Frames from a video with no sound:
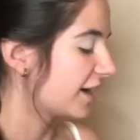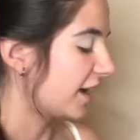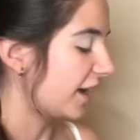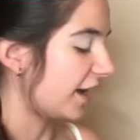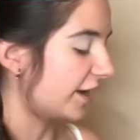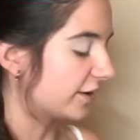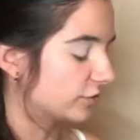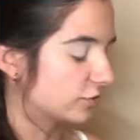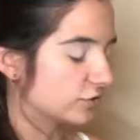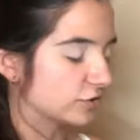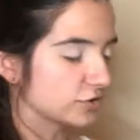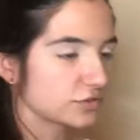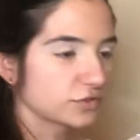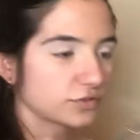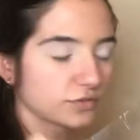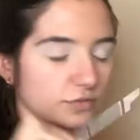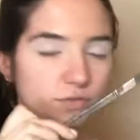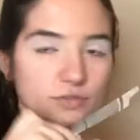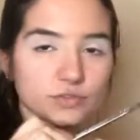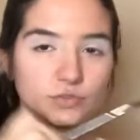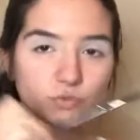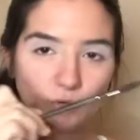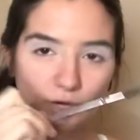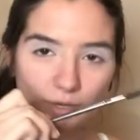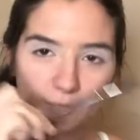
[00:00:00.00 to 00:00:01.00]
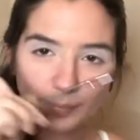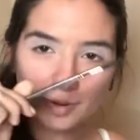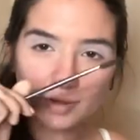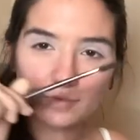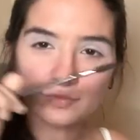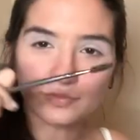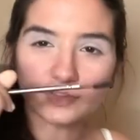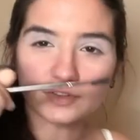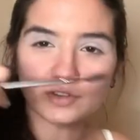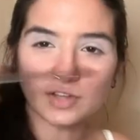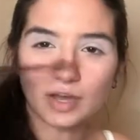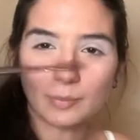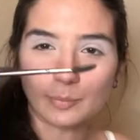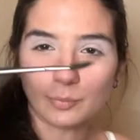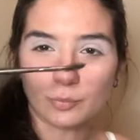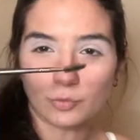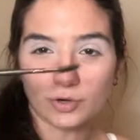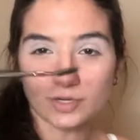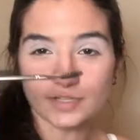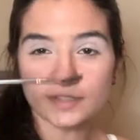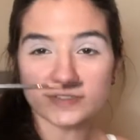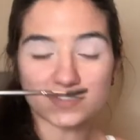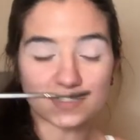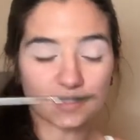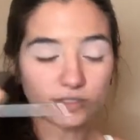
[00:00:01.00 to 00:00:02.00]
And you just scrape off the top where
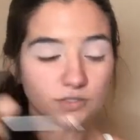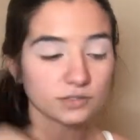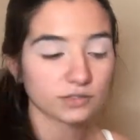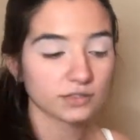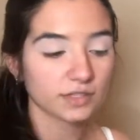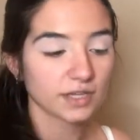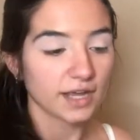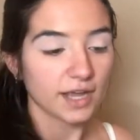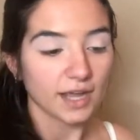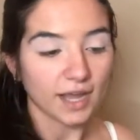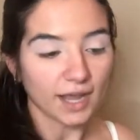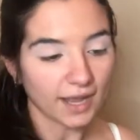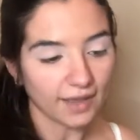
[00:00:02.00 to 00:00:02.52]
it's sealed,